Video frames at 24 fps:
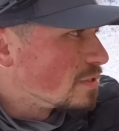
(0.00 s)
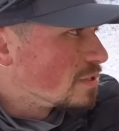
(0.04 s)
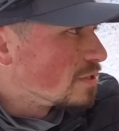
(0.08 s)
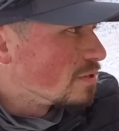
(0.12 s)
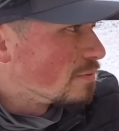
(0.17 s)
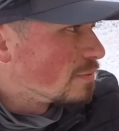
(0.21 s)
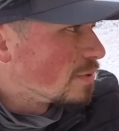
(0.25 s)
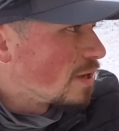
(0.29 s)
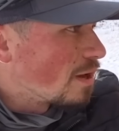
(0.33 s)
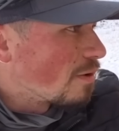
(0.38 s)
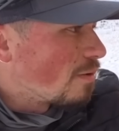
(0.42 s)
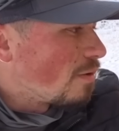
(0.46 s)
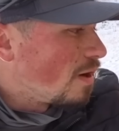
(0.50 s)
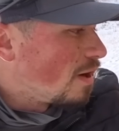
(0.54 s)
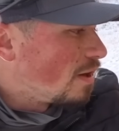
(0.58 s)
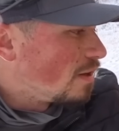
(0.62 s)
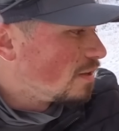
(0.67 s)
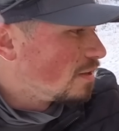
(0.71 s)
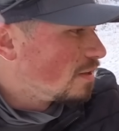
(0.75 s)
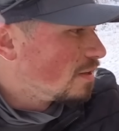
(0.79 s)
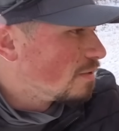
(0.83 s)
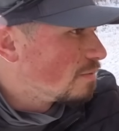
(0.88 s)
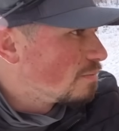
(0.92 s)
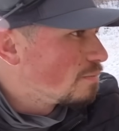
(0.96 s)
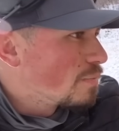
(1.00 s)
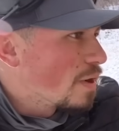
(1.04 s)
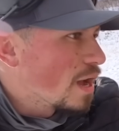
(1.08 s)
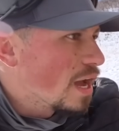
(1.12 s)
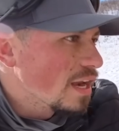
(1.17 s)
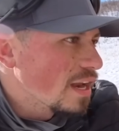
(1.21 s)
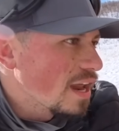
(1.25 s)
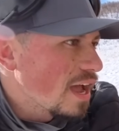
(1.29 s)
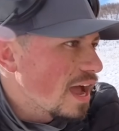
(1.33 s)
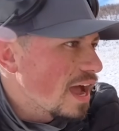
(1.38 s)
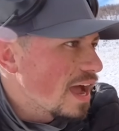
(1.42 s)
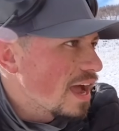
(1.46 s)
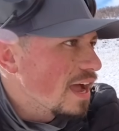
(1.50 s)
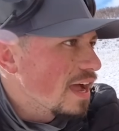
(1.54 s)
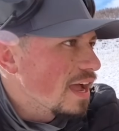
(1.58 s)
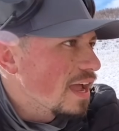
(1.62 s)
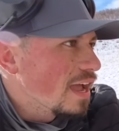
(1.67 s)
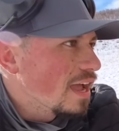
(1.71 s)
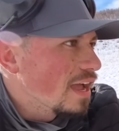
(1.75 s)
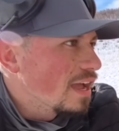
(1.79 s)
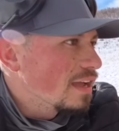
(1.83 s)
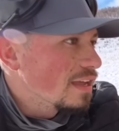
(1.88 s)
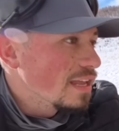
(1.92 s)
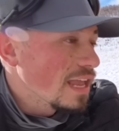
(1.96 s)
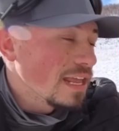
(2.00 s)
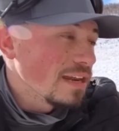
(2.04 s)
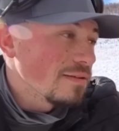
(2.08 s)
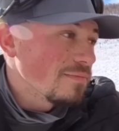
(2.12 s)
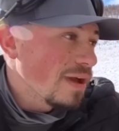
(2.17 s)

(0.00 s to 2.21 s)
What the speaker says: cinder block wall. But, and